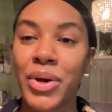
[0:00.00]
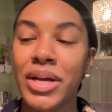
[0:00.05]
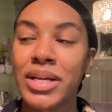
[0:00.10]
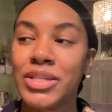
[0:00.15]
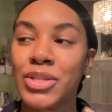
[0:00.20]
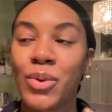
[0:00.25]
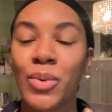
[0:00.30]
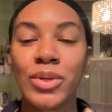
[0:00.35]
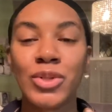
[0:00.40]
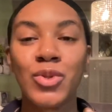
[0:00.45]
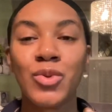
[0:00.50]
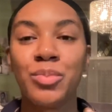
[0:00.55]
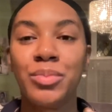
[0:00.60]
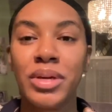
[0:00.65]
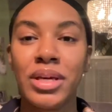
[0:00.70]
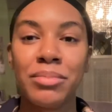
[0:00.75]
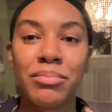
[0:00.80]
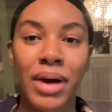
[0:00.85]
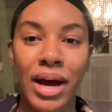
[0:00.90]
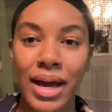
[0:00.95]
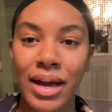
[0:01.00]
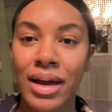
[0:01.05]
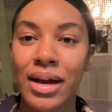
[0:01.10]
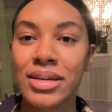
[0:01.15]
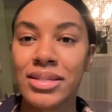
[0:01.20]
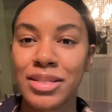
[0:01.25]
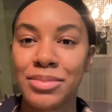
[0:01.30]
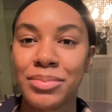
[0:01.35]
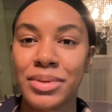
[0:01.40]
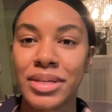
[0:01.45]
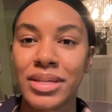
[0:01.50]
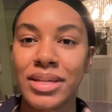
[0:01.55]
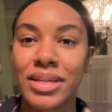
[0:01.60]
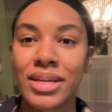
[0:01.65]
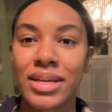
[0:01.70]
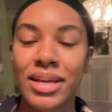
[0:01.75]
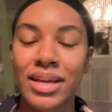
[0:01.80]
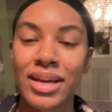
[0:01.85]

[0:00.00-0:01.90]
is going to be my husband.